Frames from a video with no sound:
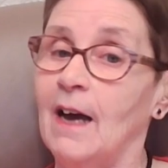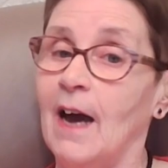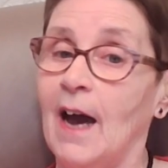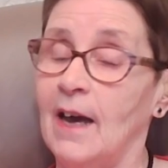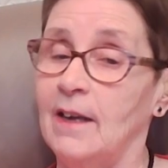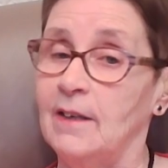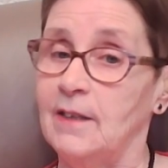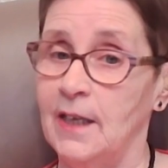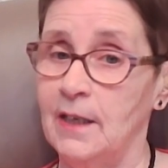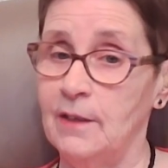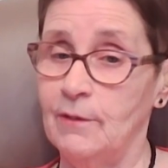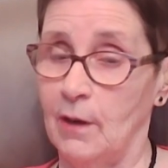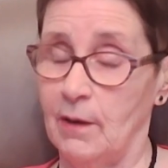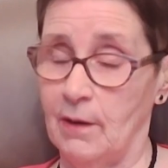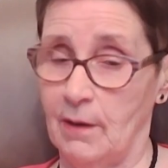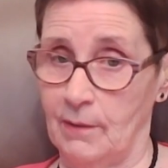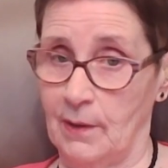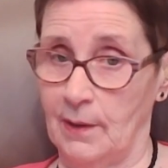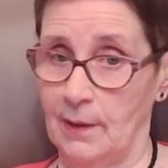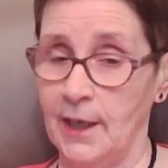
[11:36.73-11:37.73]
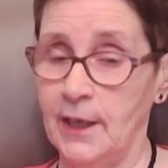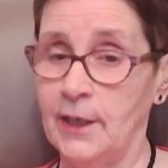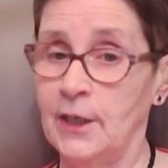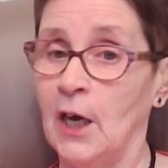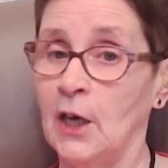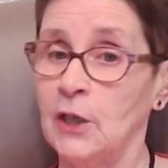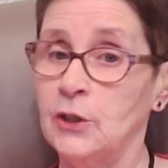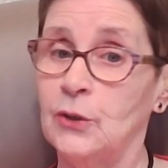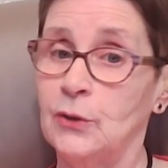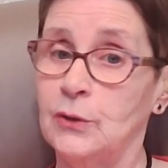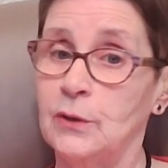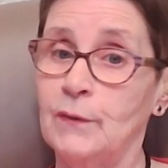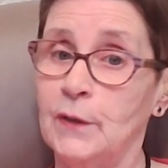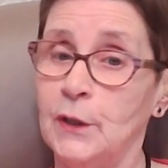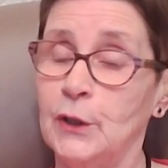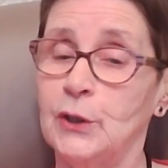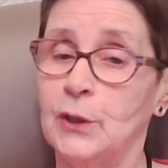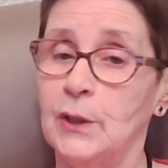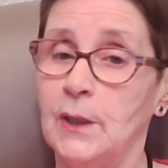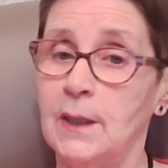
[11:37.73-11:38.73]
And Leonardo da
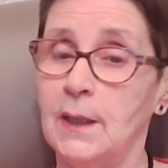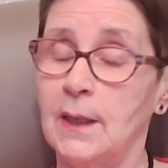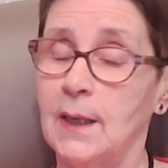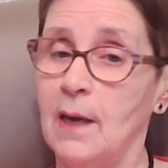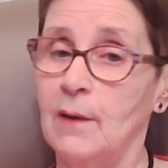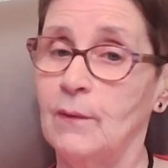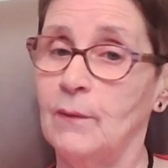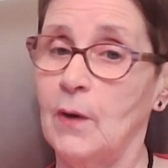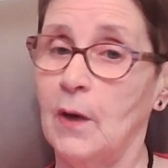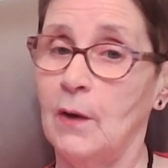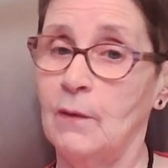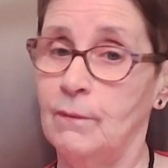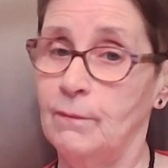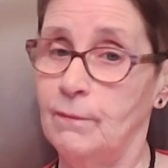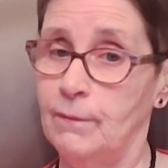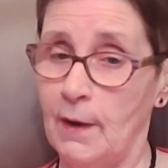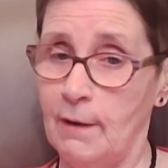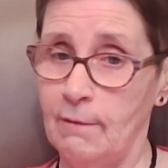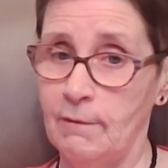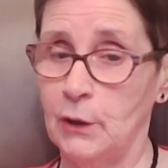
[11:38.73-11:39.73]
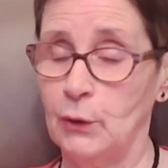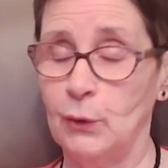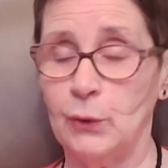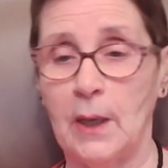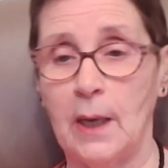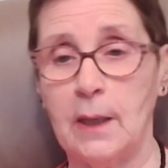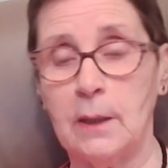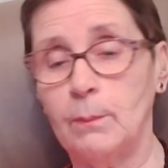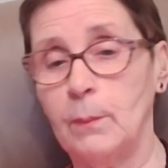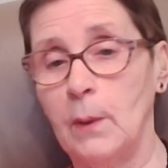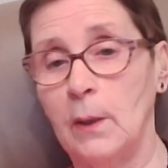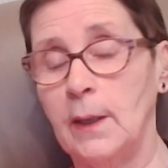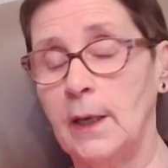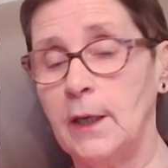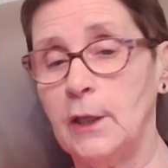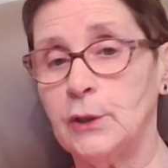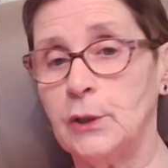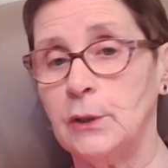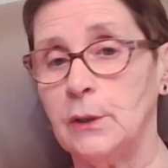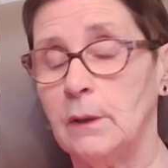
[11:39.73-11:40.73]
Vinci gave a very good
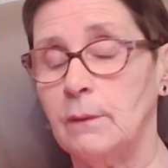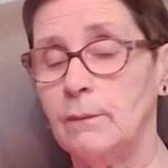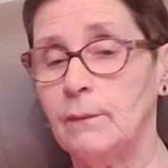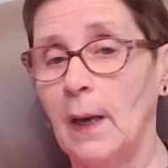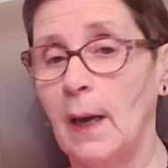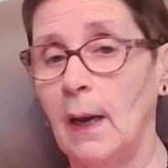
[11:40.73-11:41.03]
explanation of